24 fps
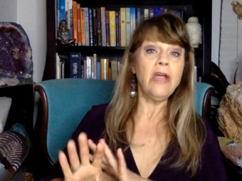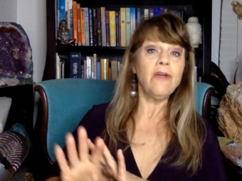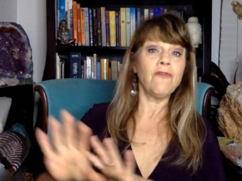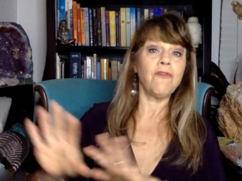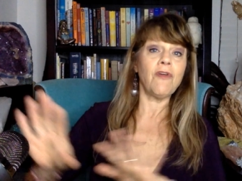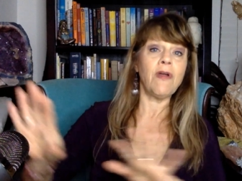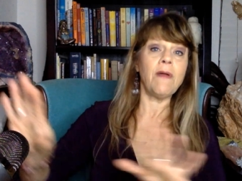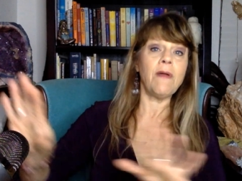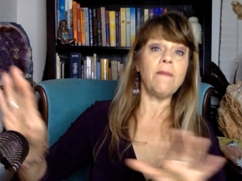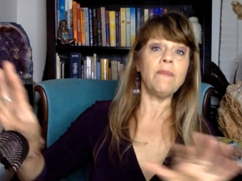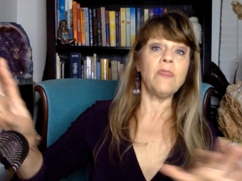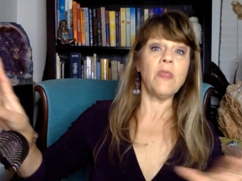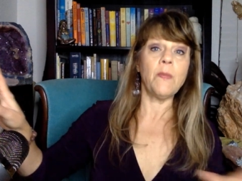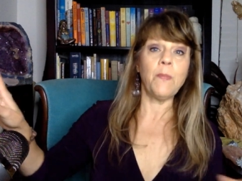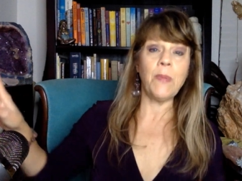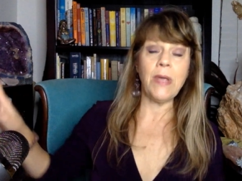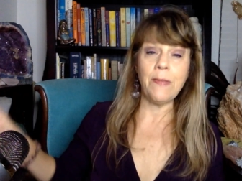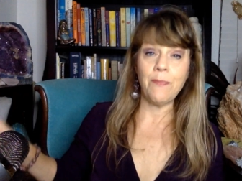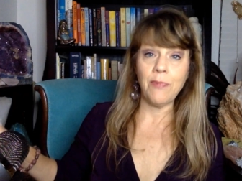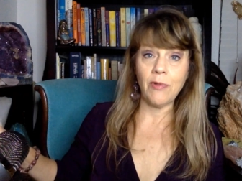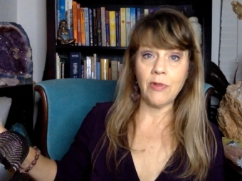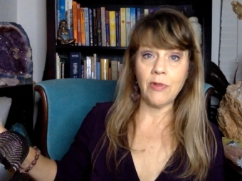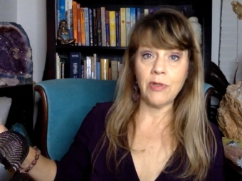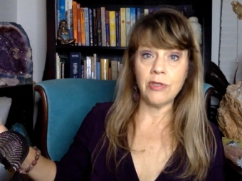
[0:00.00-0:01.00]
from the
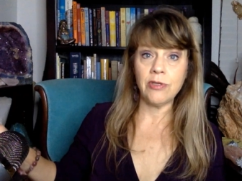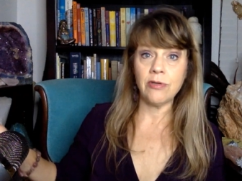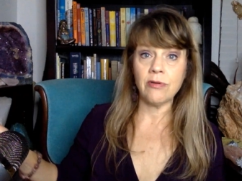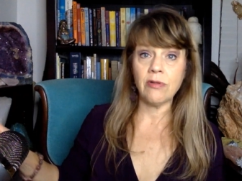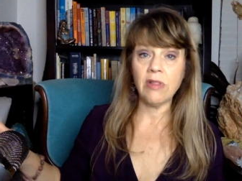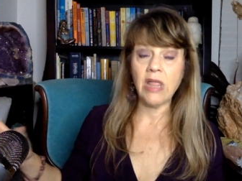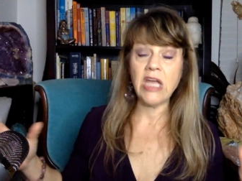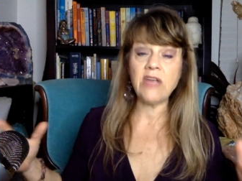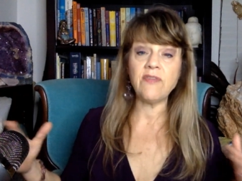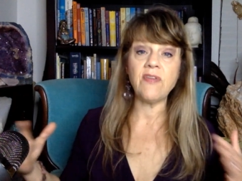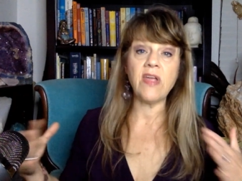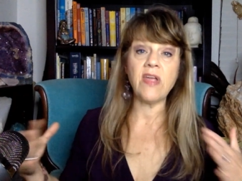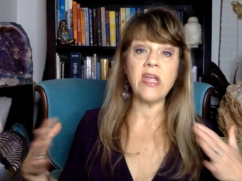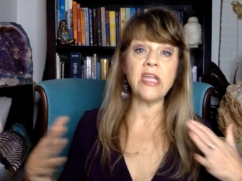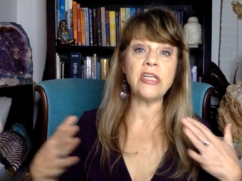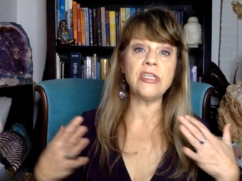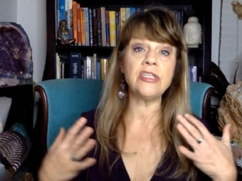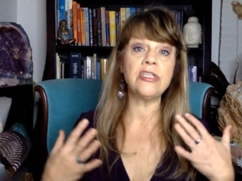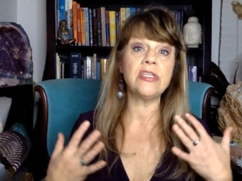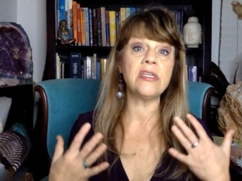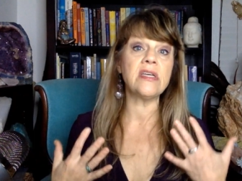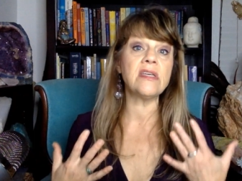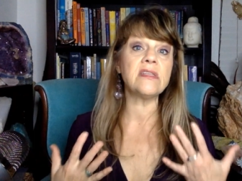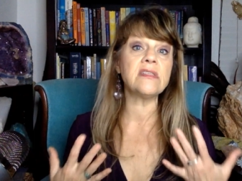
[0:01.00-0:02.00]
people in your life and
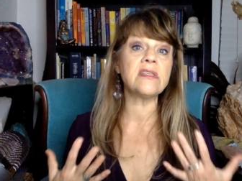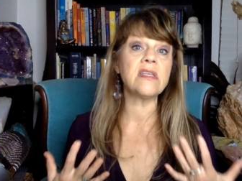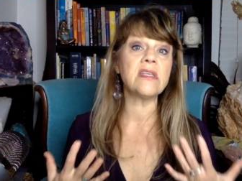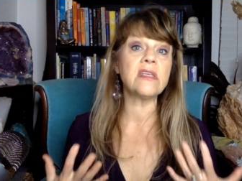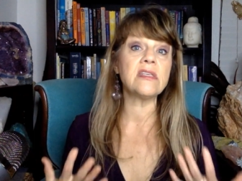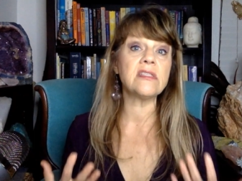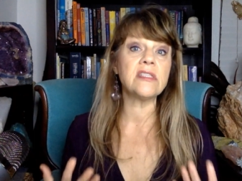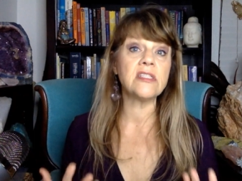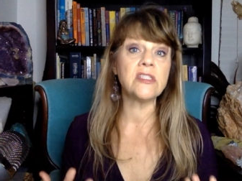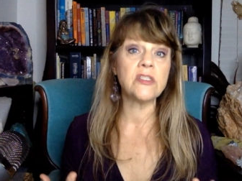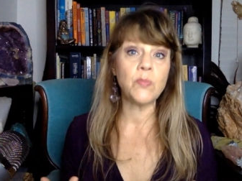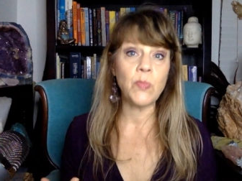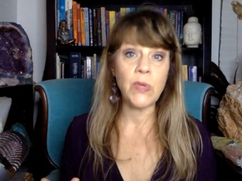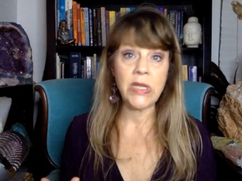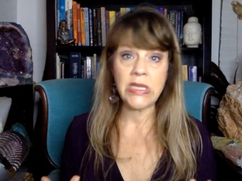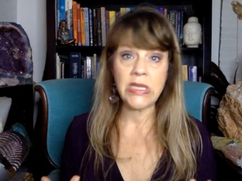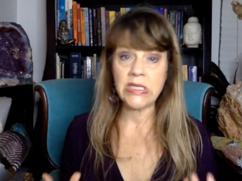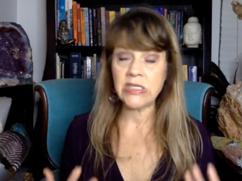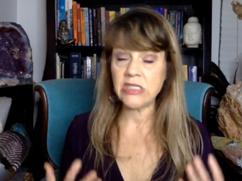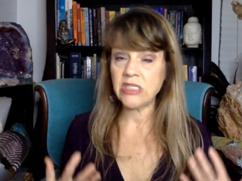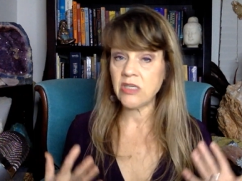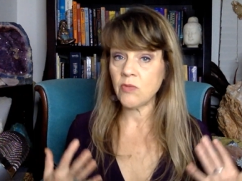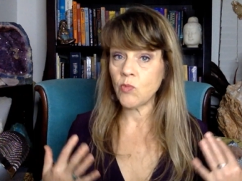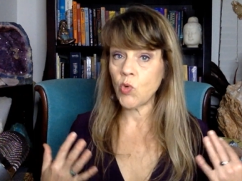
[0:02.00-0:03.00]
just
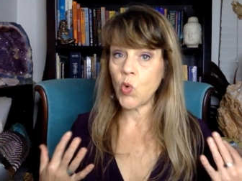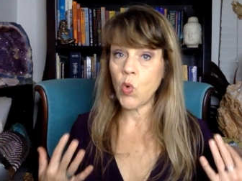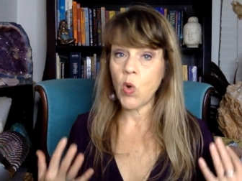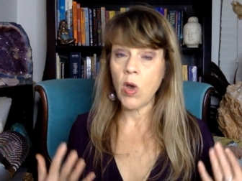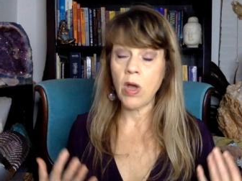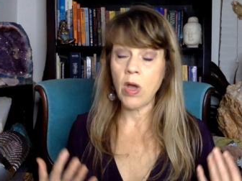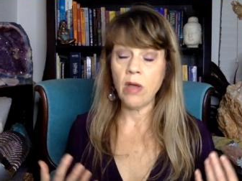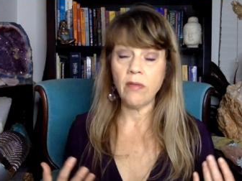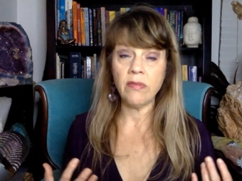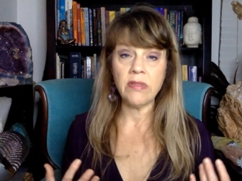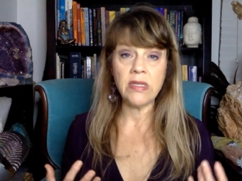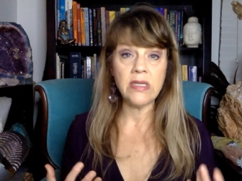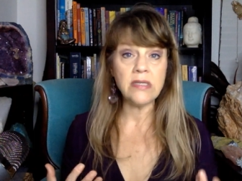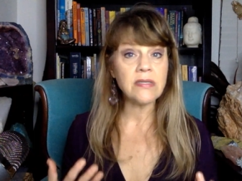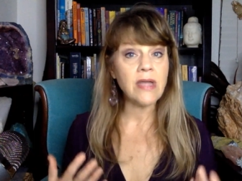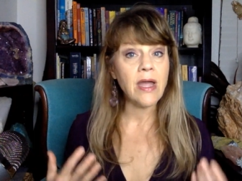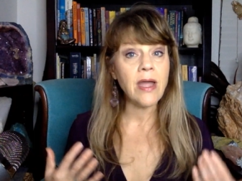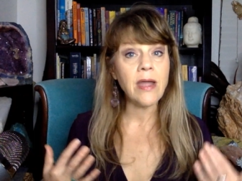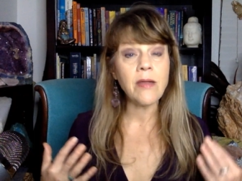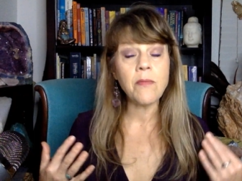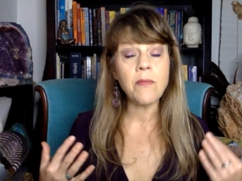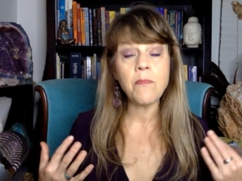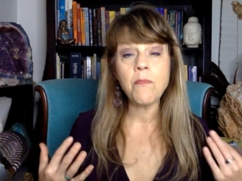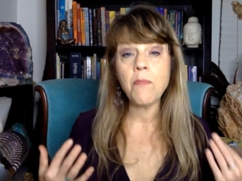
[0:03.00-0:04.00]
spend some quality
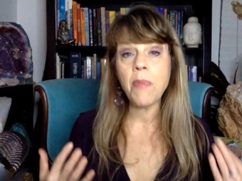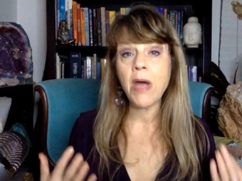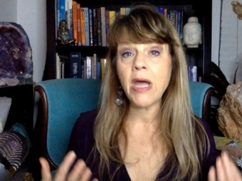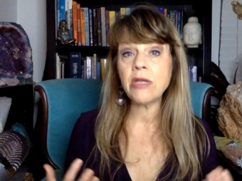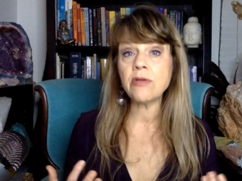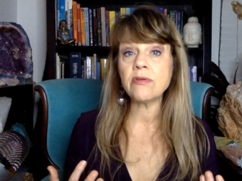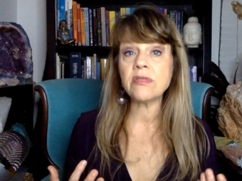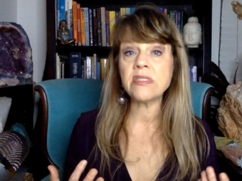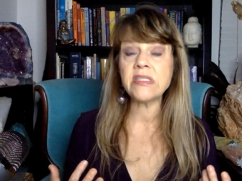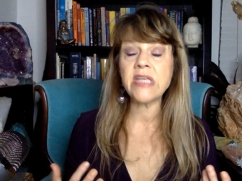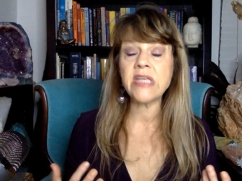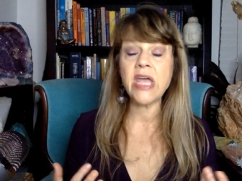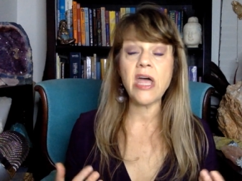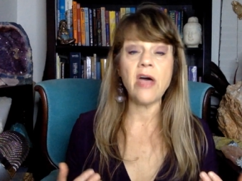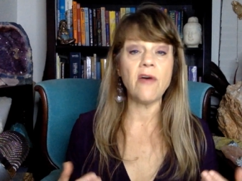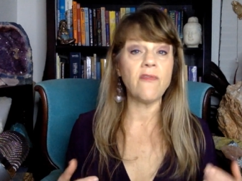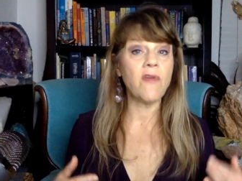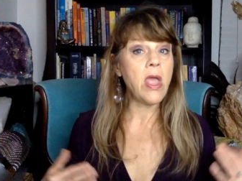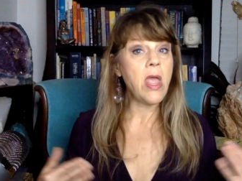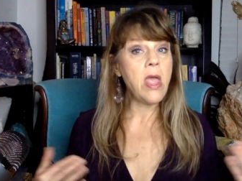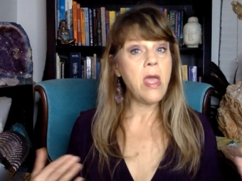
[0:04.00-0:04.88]
time by yourself,